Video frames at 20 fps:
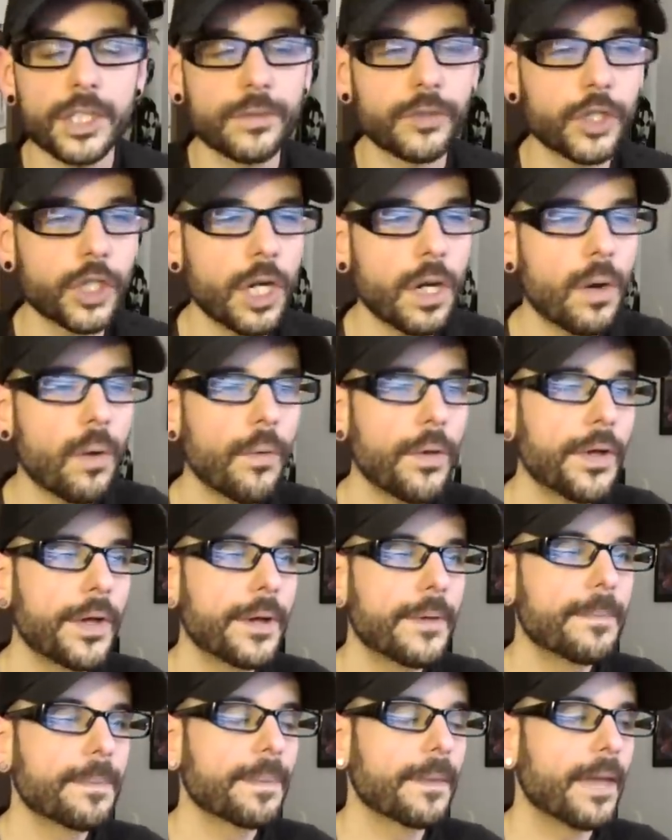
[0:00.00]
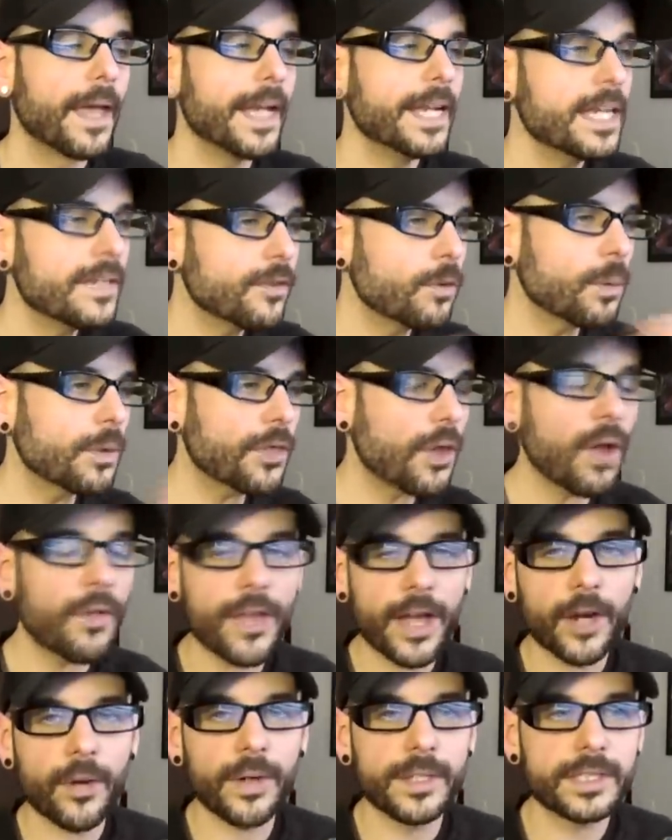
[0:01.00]
of show. And even with all
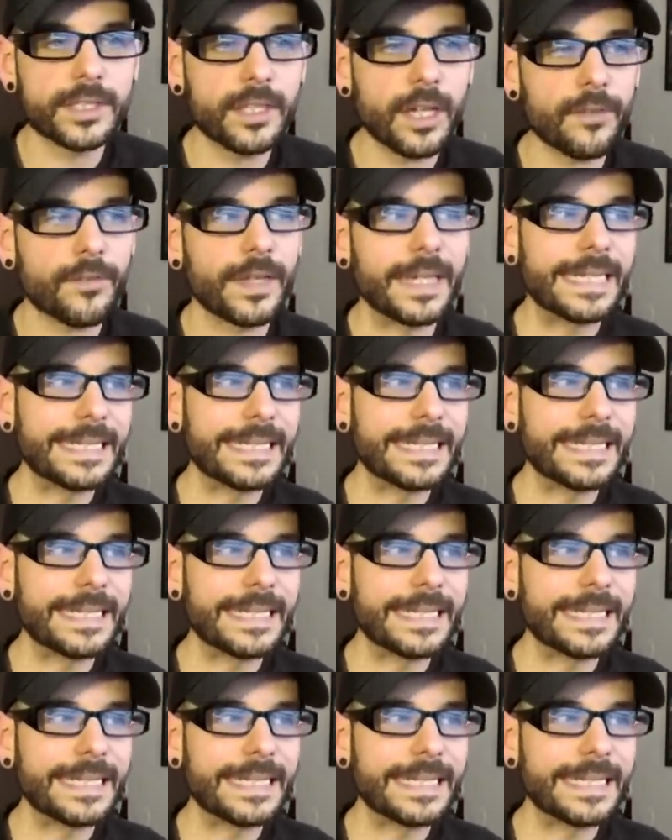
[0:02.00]
that great stuff,